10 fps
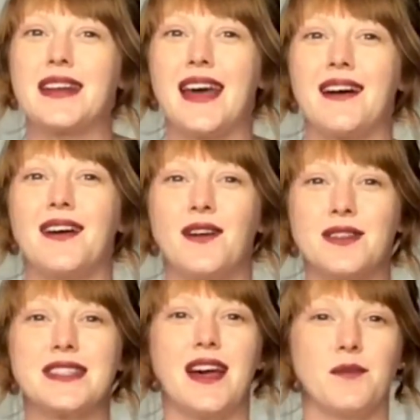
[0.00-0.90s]
Now,
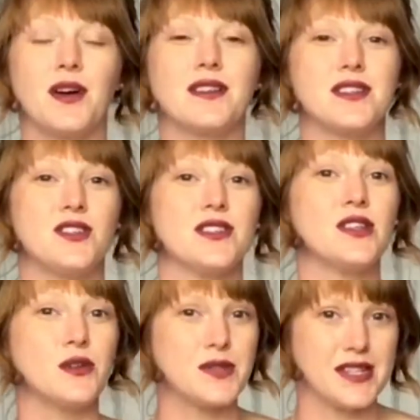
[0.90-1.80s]
obviously I'm going to just
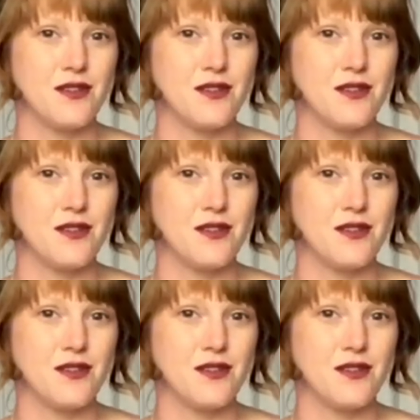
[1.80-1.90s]
loosely